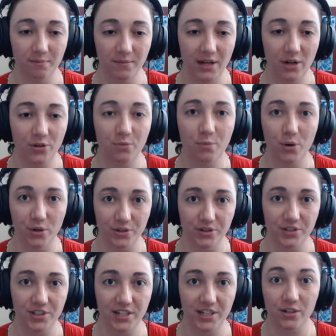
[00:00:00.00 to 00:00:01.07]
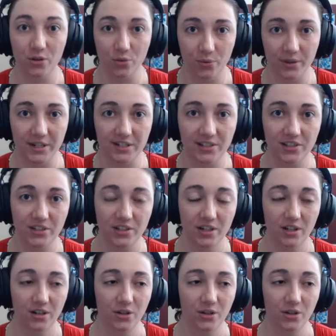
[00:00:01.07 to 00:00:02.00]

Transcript: health bars increase.